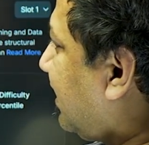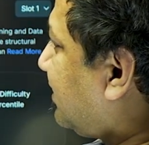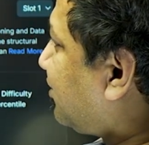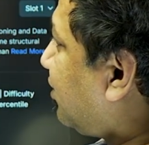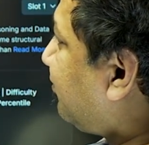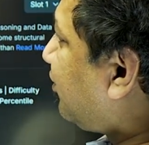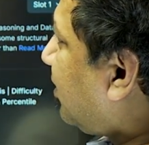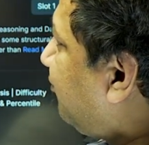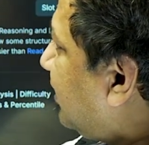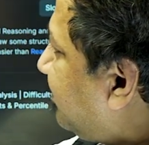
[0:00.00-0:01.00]
and score of
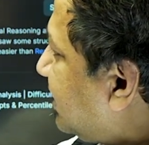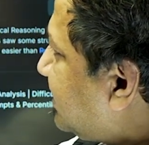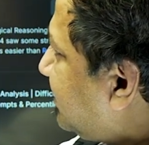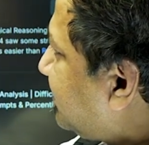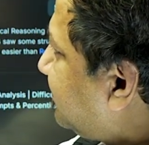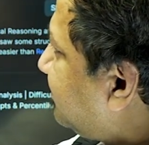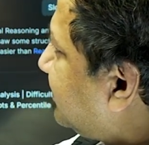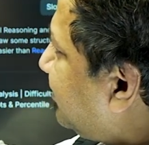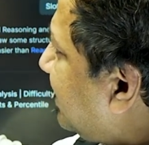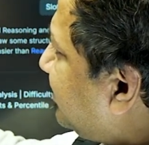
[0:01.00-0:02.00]
top 1%.
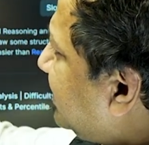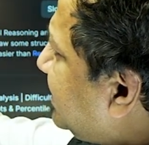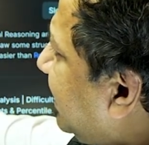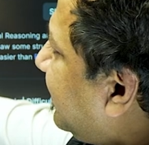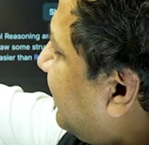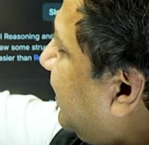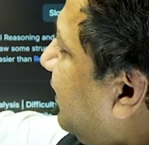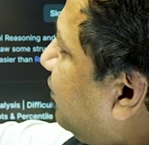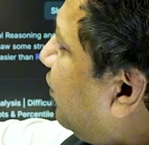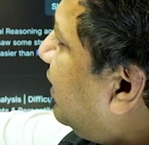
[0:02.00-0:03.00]
So, as you can see,
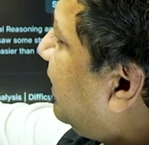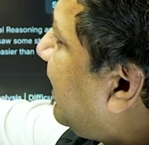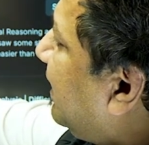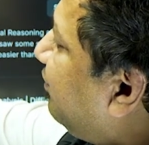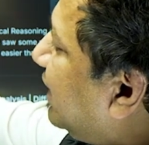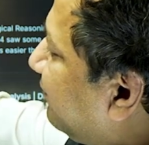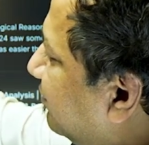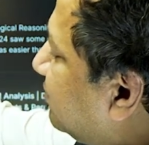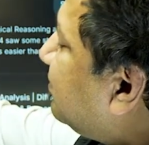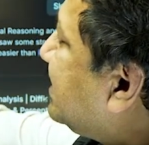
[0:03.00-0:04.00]
in Quant, I would
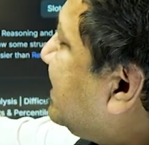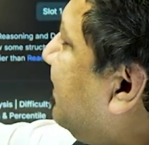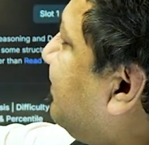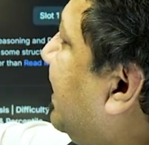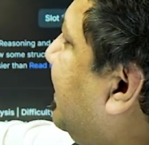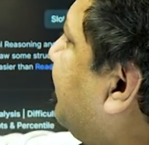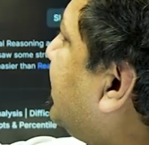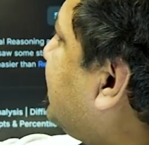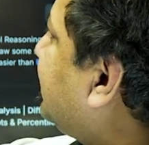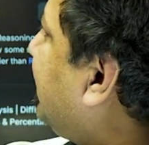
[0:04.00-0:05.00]
have received 98
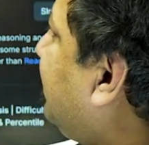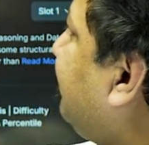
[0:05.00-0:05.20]
percentile,